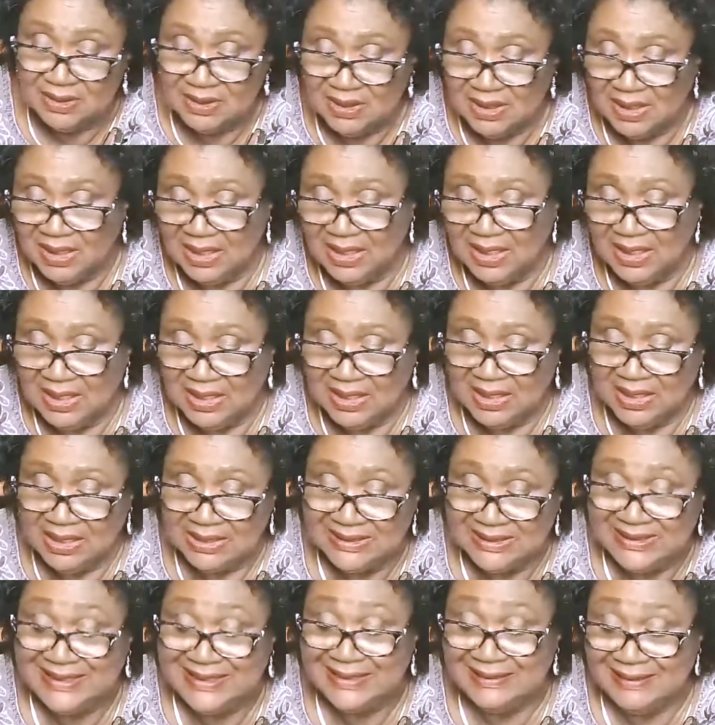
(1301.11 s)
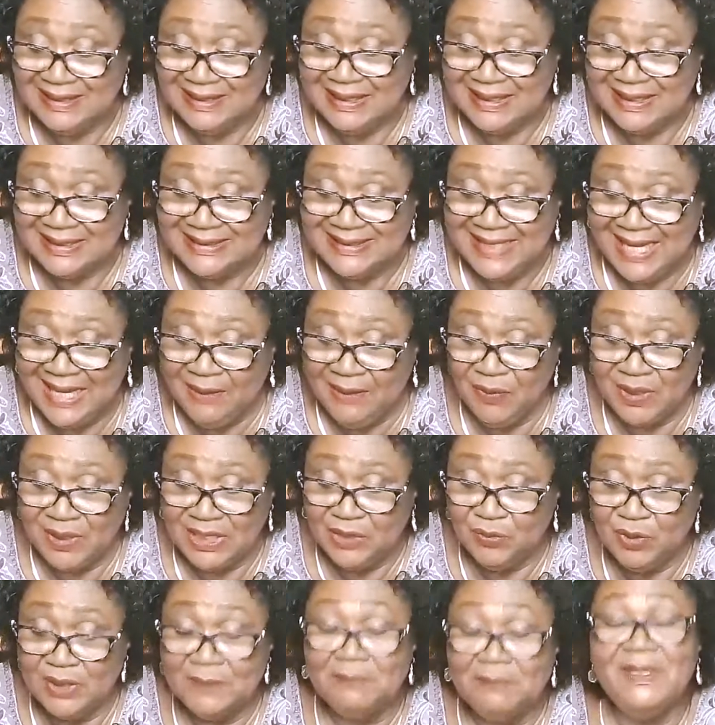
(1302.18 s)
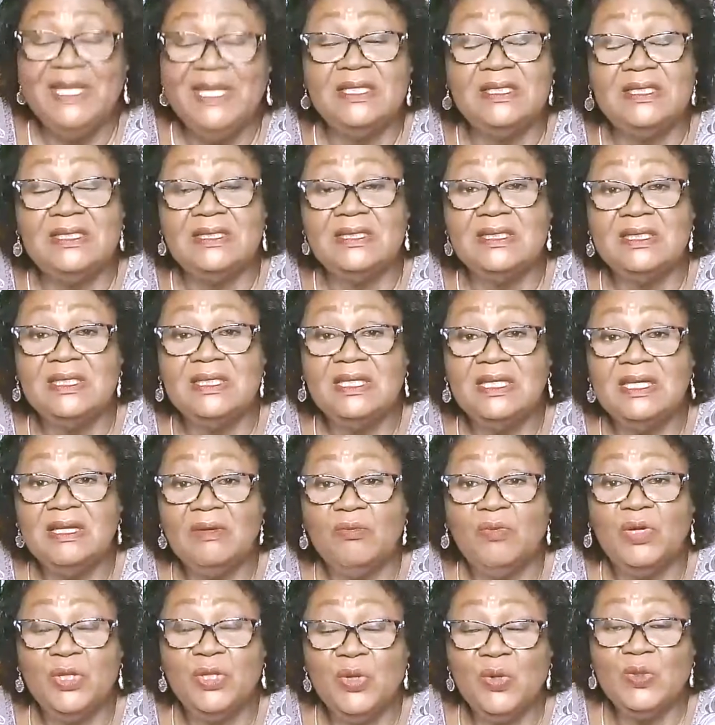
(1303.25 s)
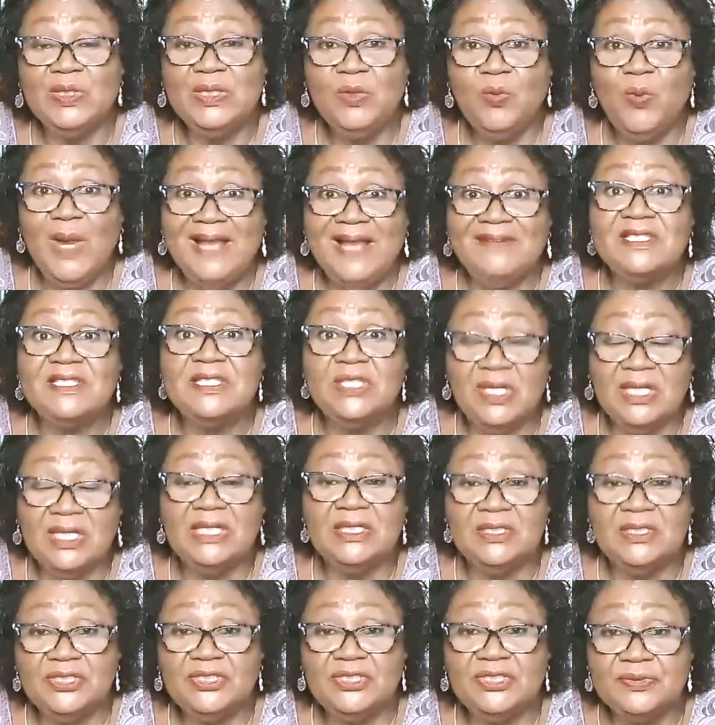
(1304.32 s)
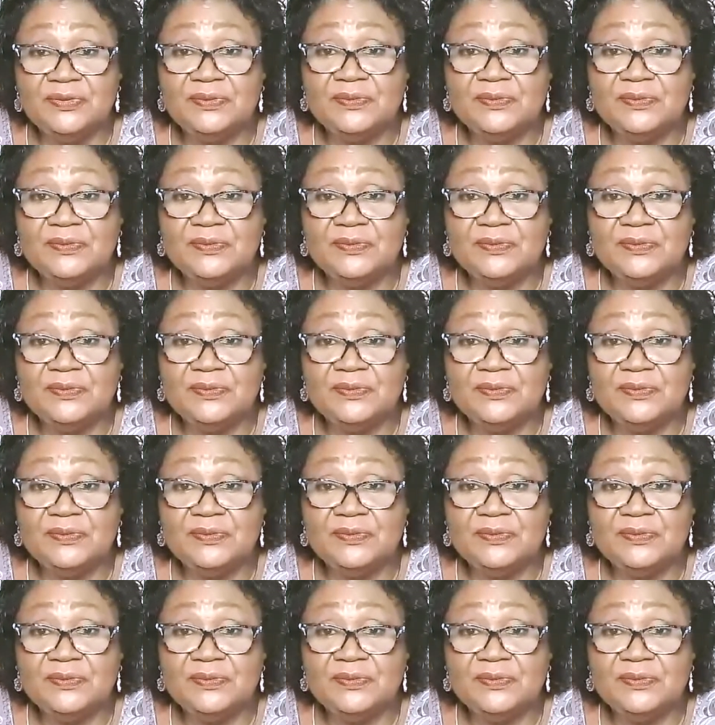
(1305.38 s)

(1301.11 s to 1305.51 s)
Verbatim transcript: a, a, time when they would meet with all the wife's knowledge,